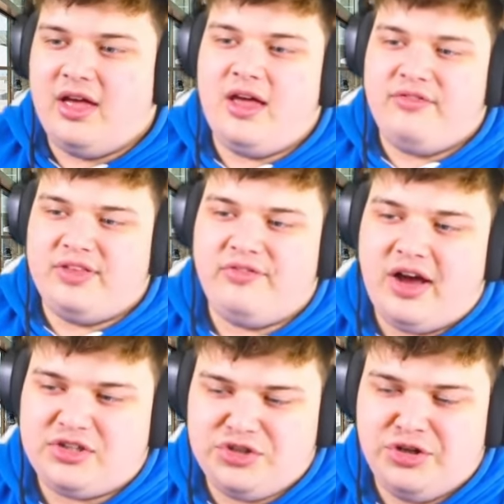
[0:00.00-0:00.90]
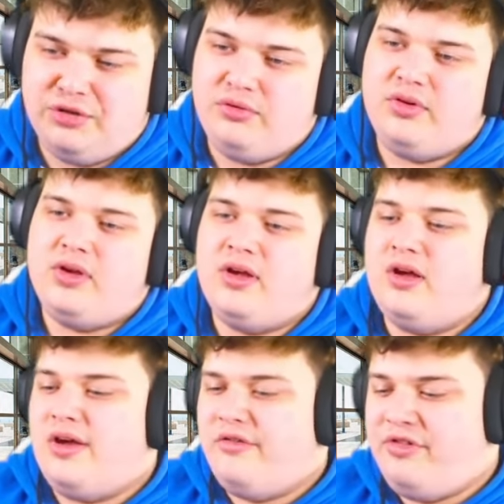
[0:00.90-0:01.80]
if they're factory new.
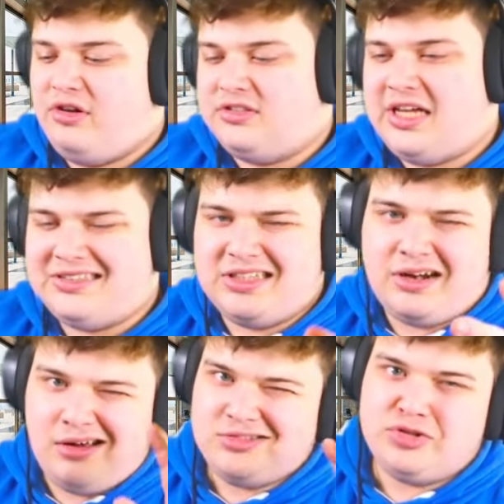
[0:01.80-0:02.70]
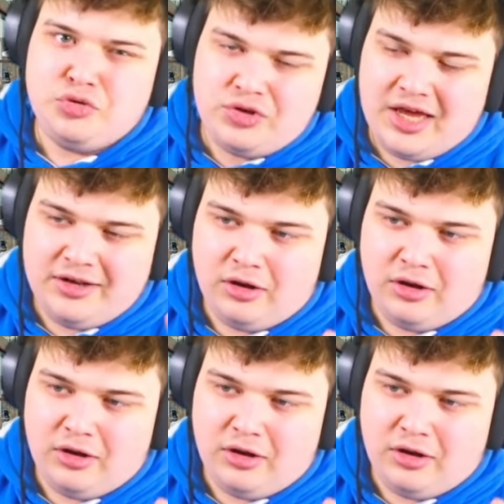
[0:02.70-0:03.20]
Field tested around $2k.